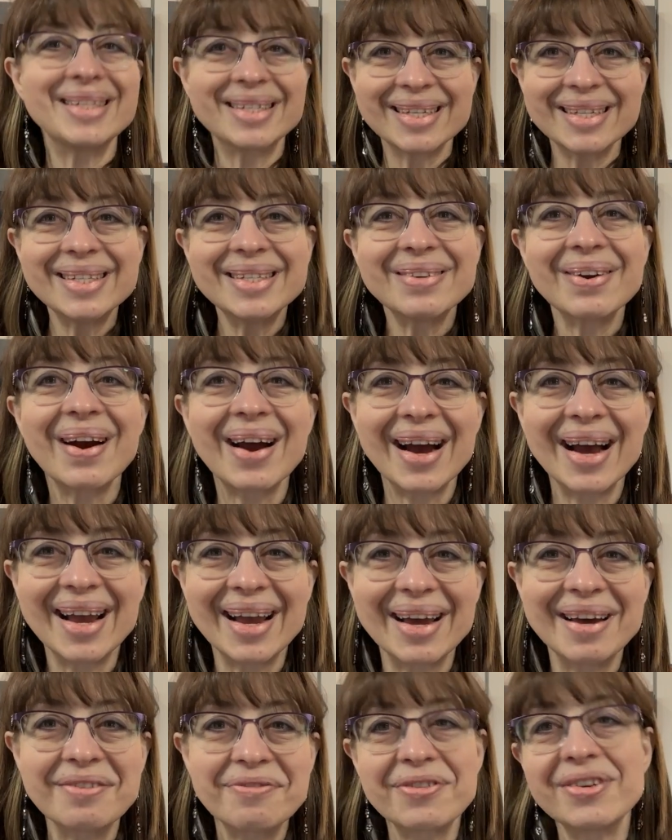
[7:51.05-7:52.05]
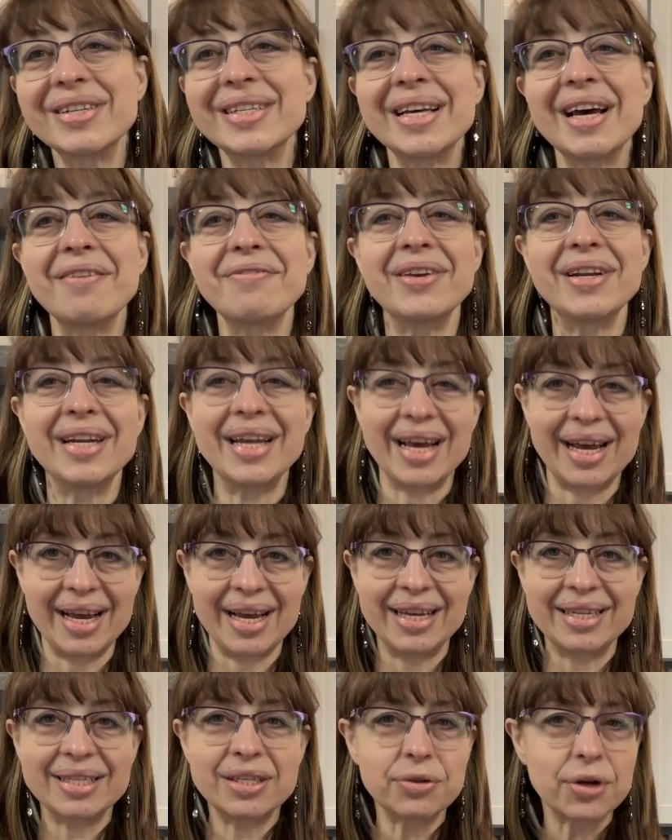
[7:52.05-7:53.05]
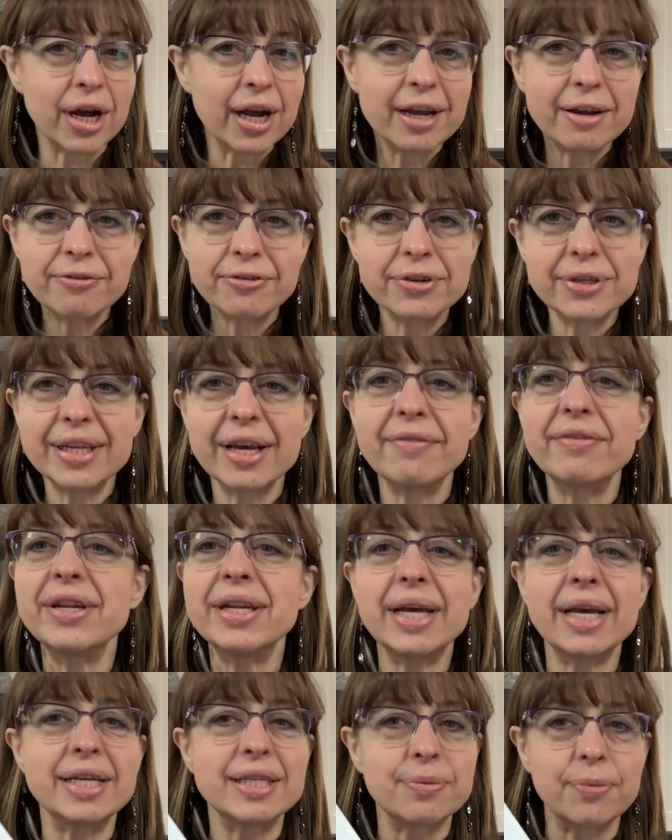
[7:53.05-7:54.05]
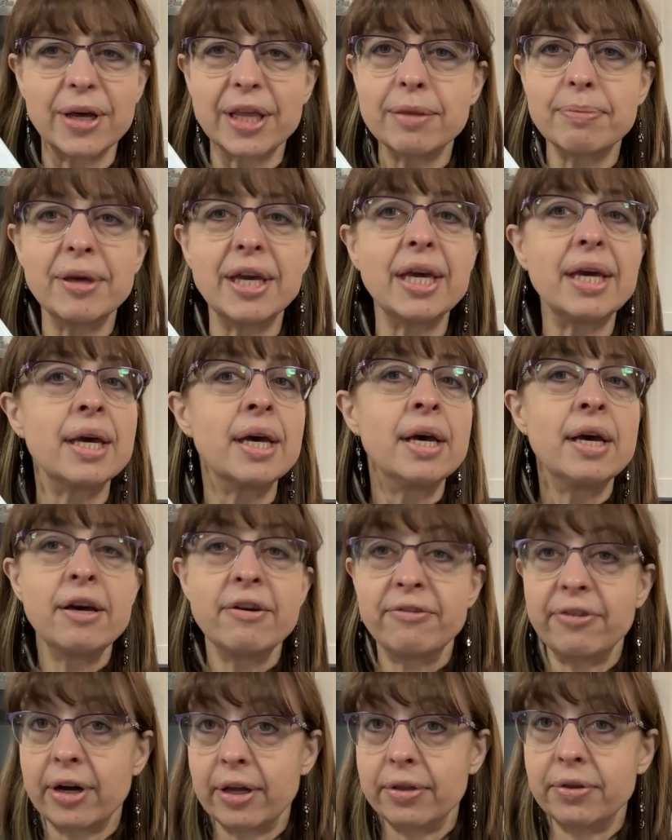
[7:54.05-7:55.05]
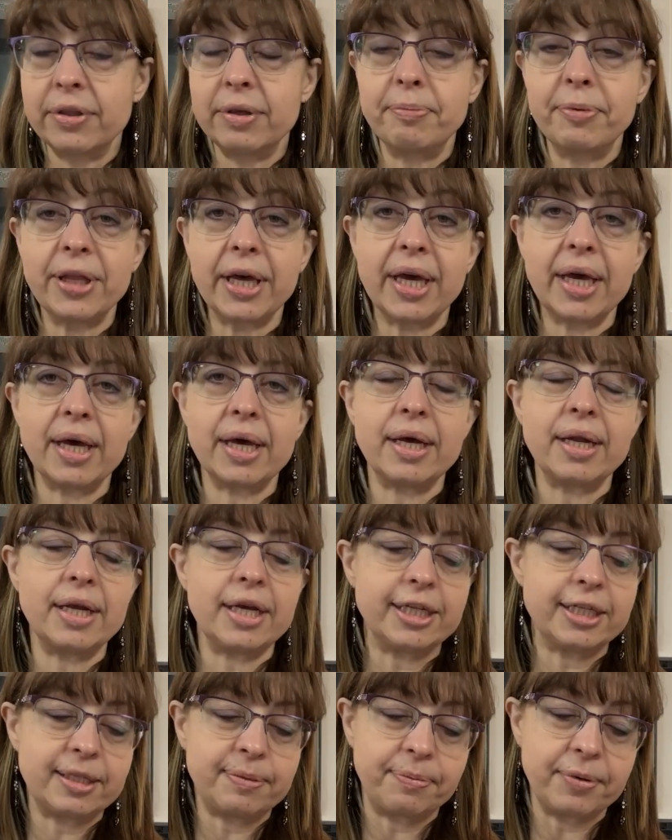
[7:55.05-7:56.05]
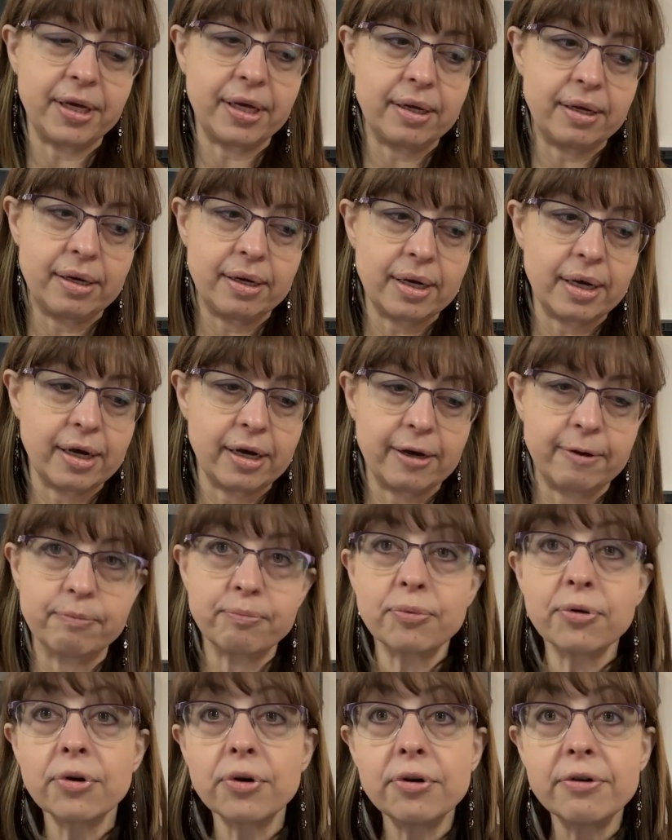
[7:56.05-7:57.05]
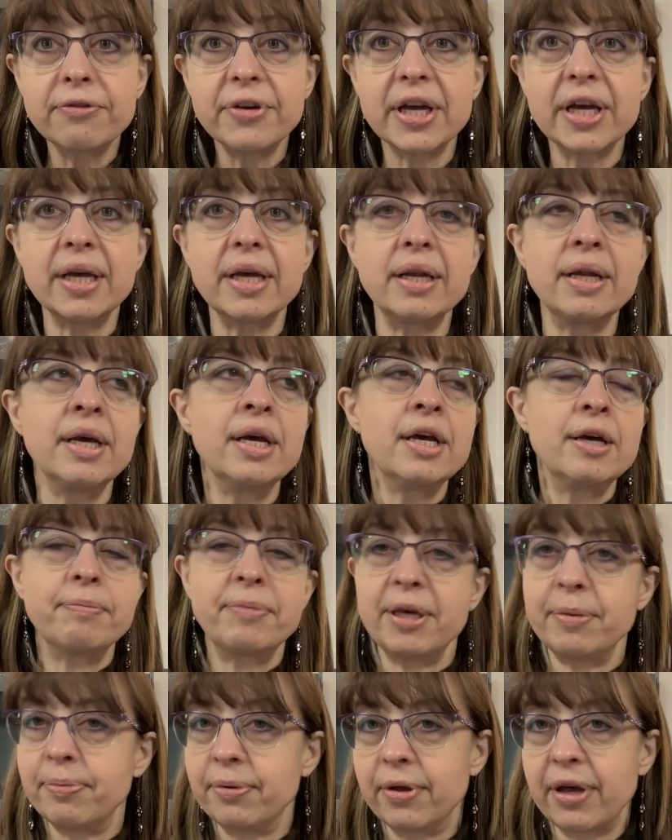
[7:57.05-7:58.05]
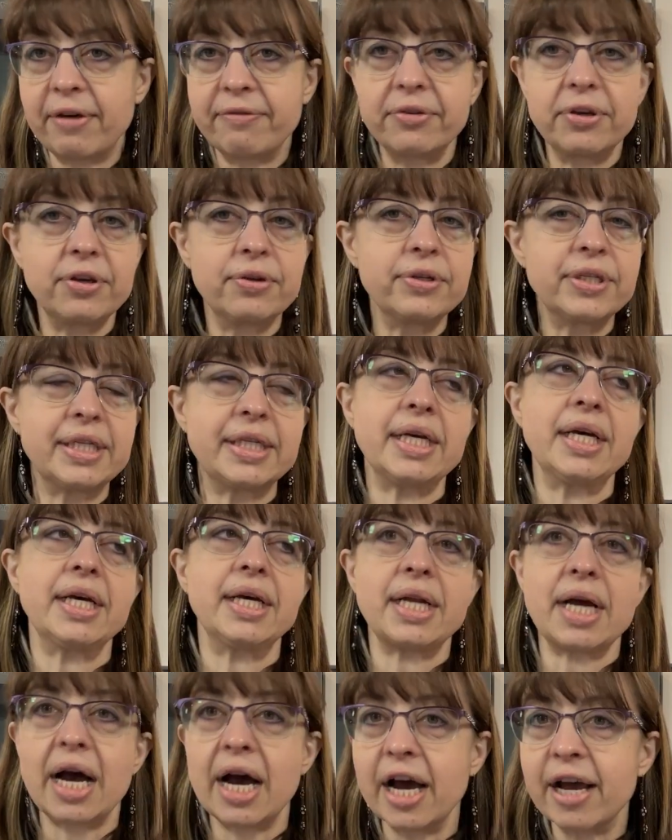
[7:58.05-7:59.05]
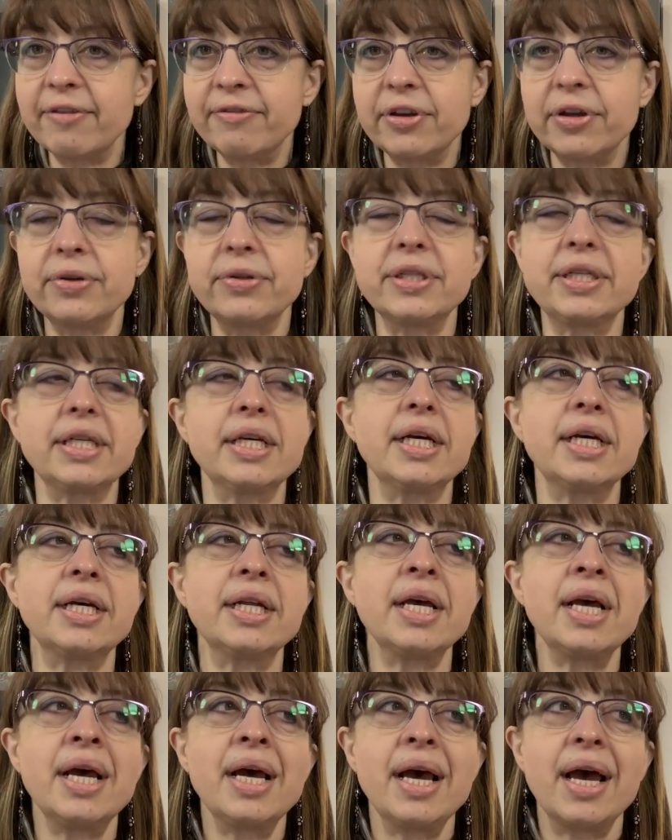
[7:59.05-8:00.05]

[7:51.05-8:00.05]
Just try it for 7 days. Try it for 7 days with me. Follow the plan. It's been proven. People have used it. I've used it.